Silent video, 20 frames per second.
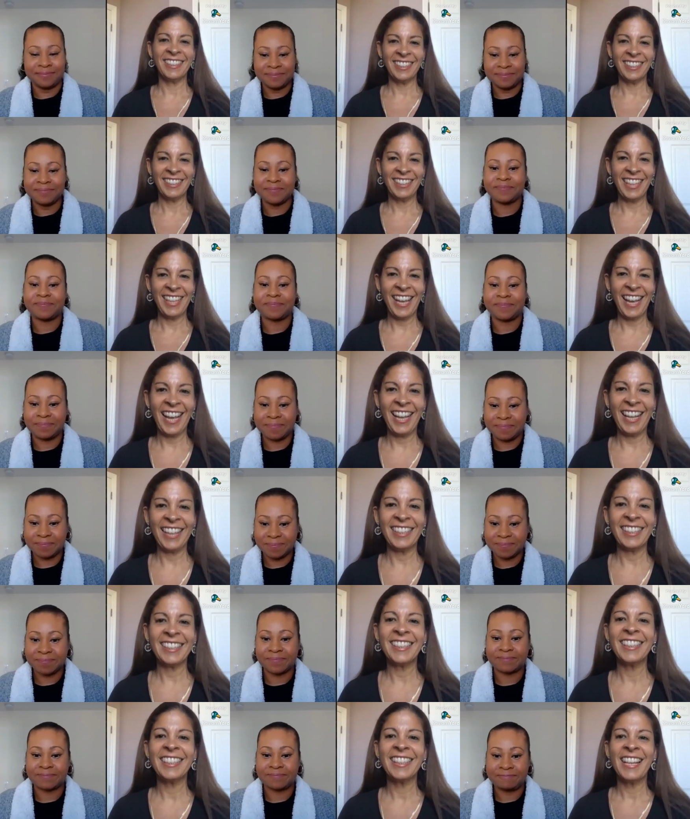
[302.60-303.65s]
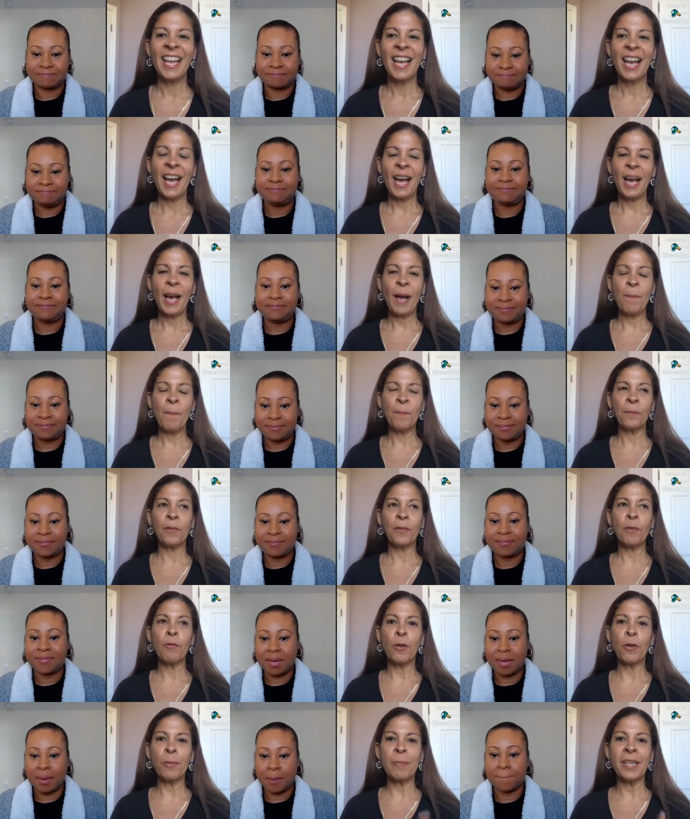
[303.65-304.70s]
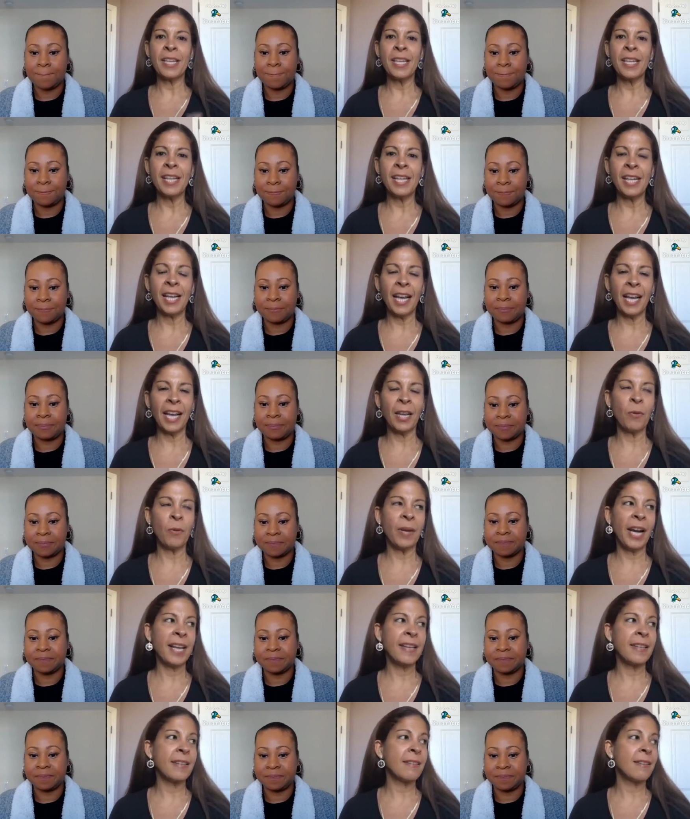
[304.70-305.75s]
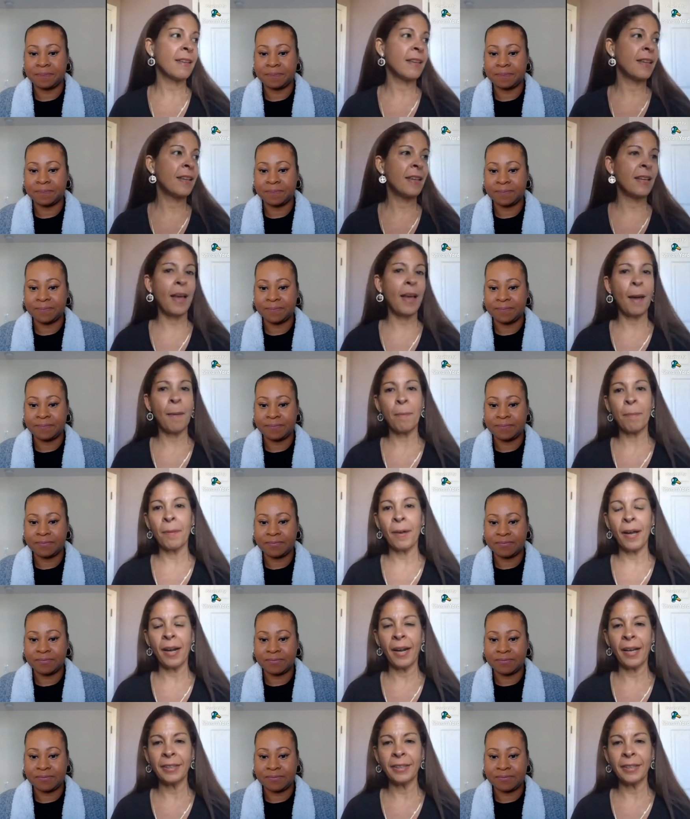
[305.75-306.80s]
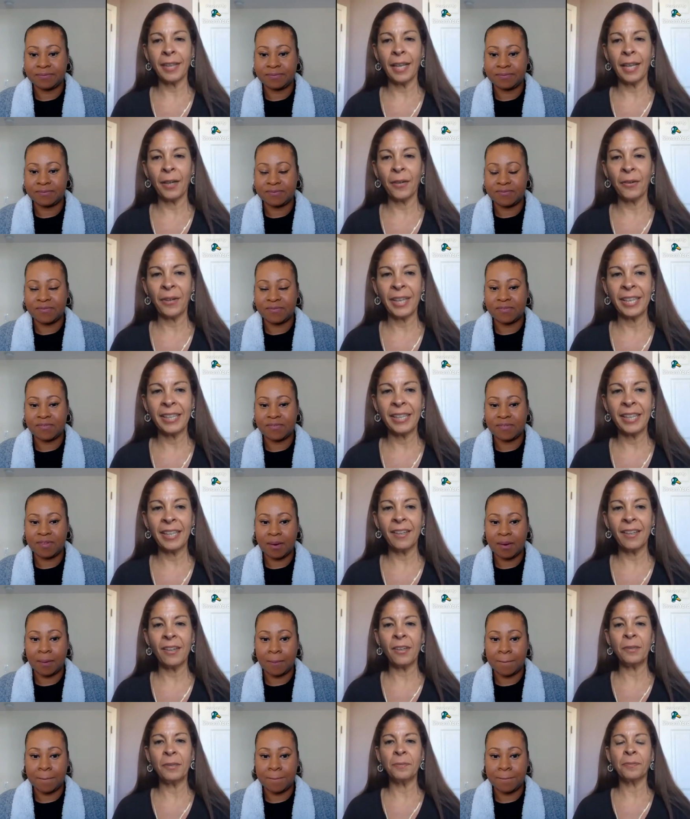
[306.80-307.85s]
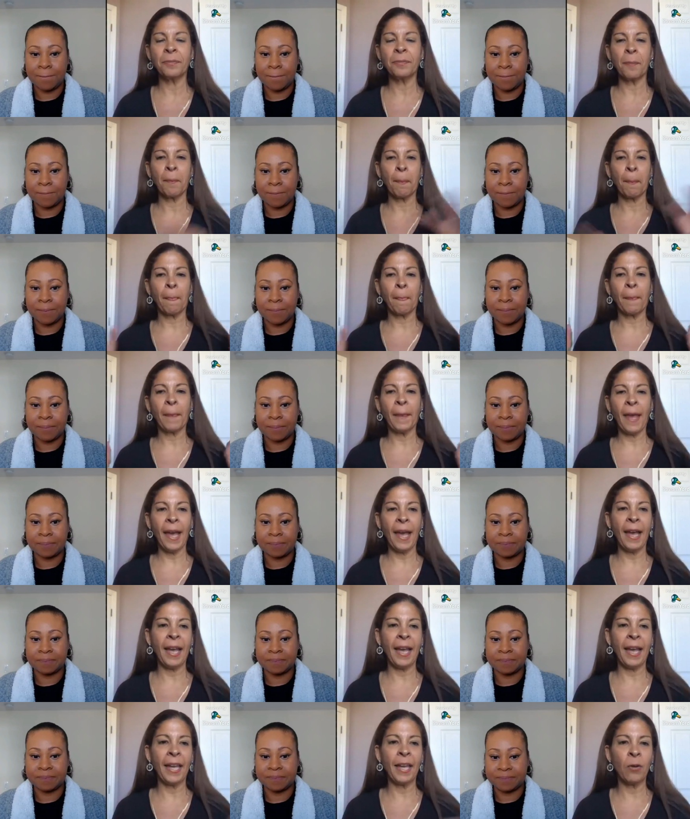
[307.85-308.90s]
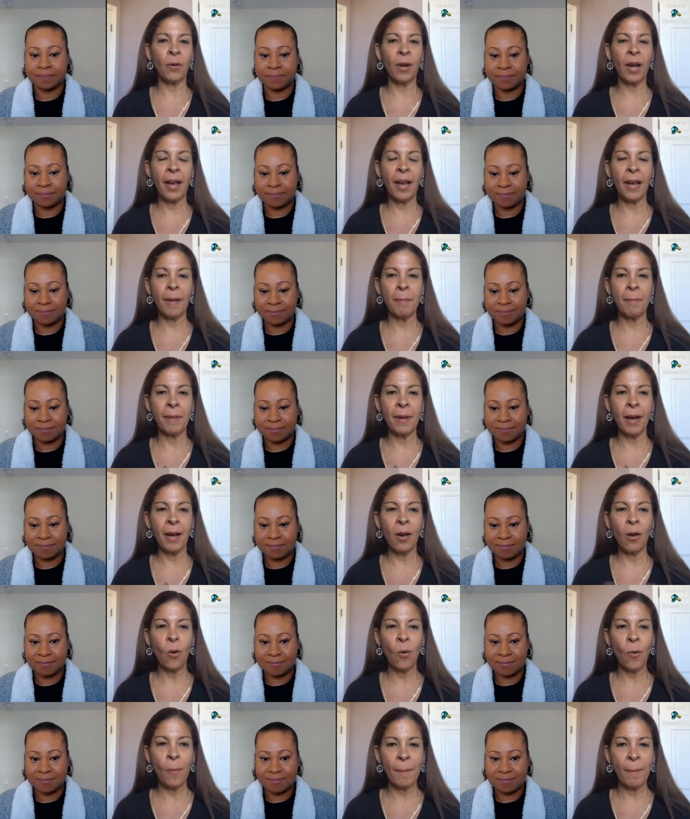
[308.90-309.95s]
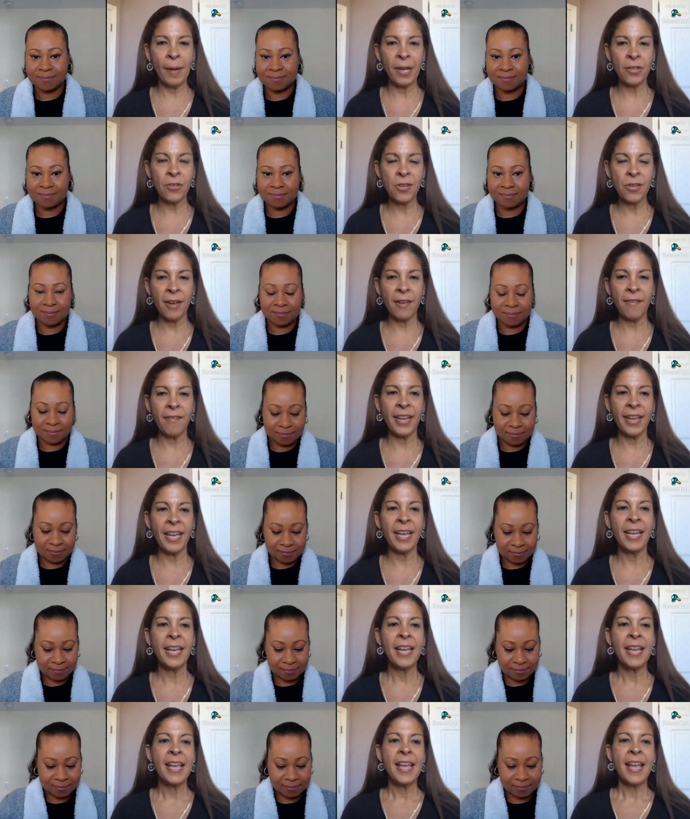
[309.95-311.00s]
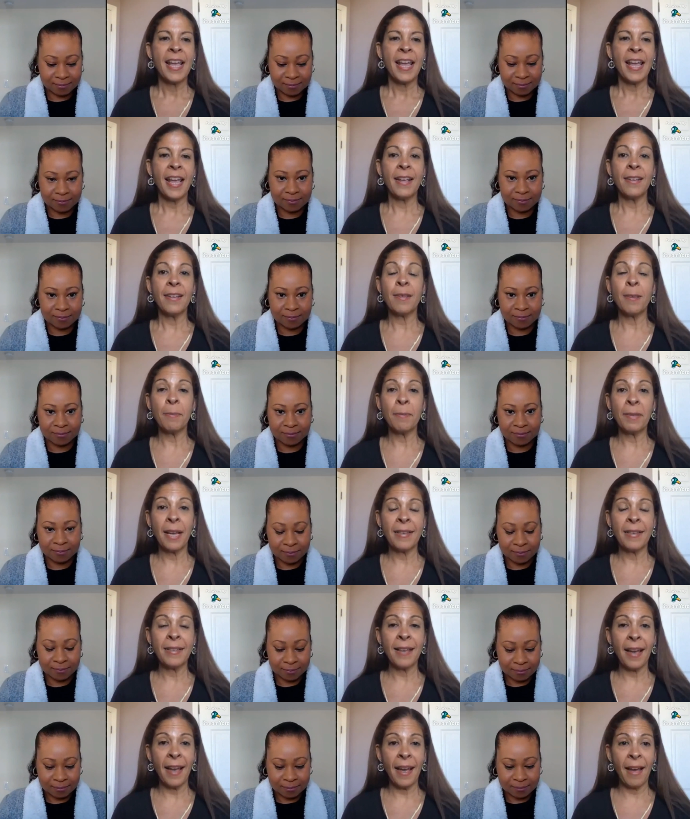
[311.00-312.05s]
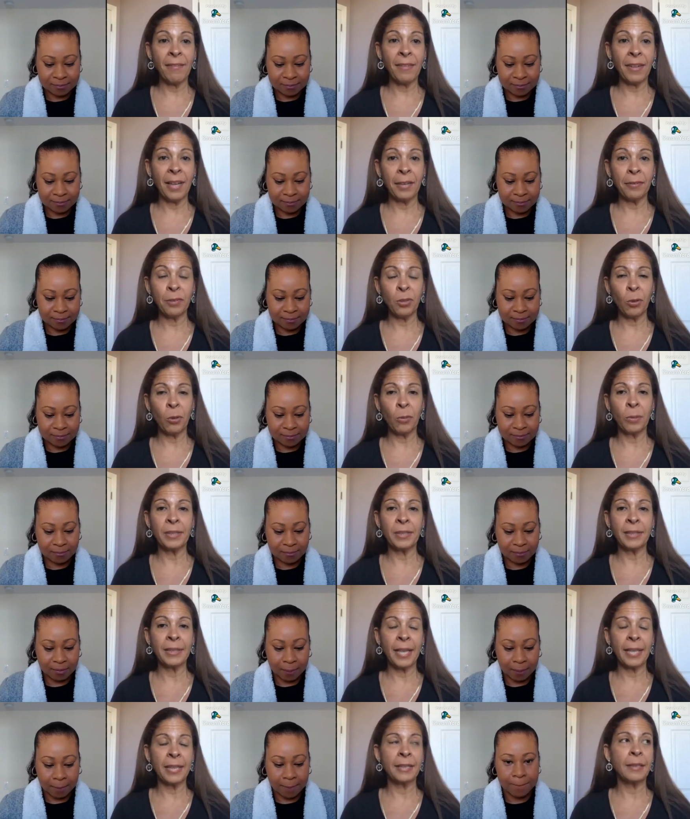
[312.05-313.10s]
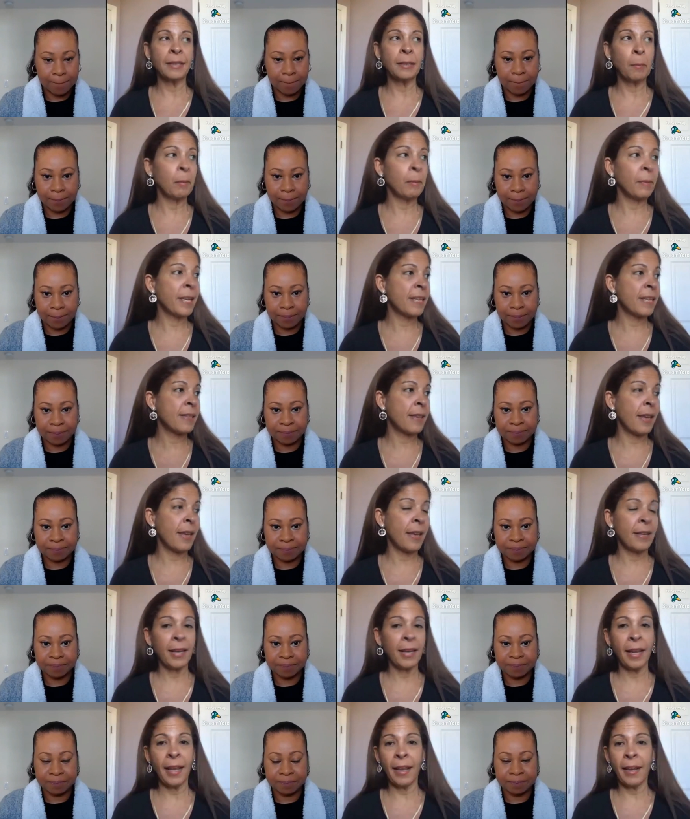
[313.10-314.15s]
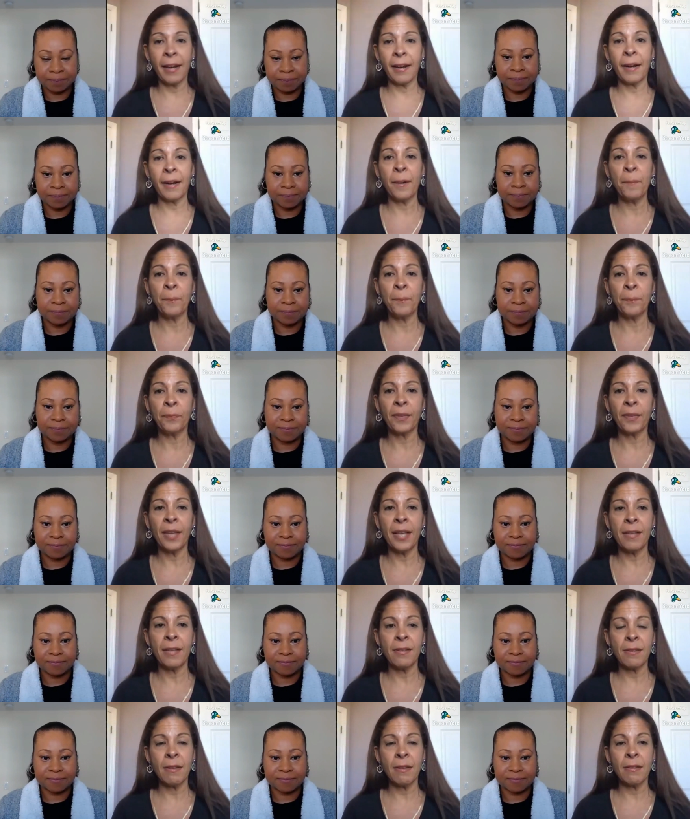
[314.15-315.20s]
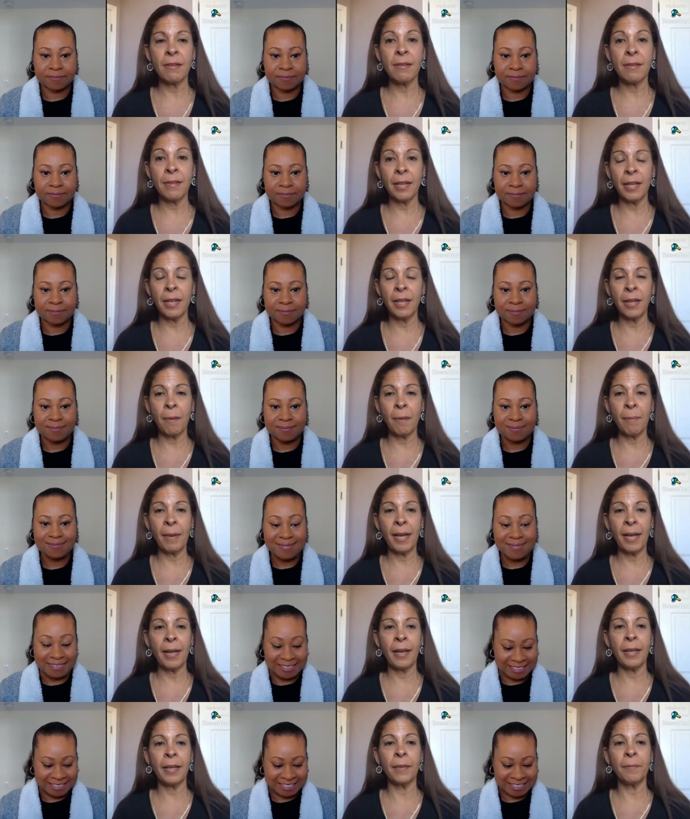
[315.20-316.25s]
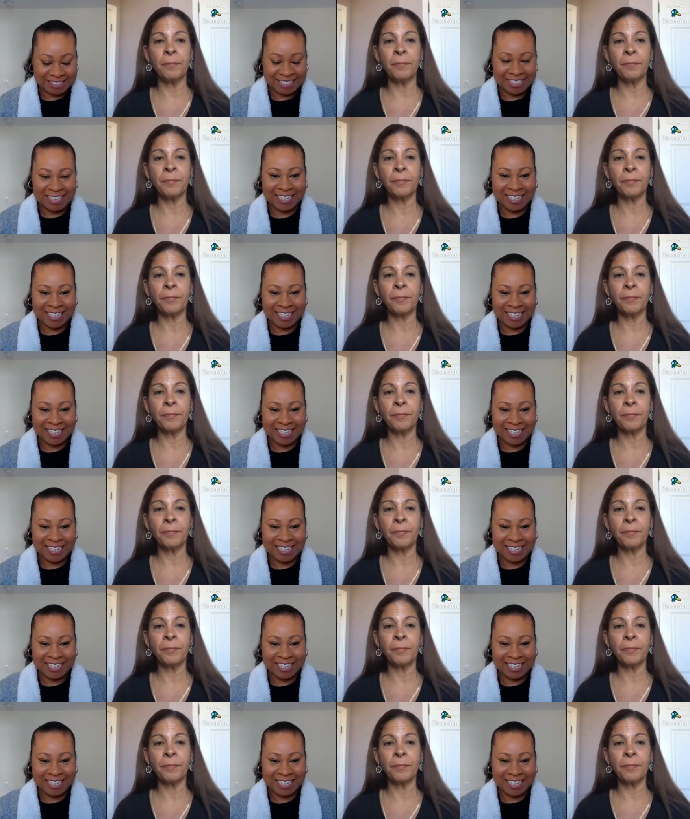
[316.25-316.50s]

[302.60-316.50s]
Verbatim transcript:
Speaker 1: Yes. For me, like when I see a product at a great deal, I grab a whole bunch of it. And sometimes I have leftovers, like some of my skincare is still sitting on my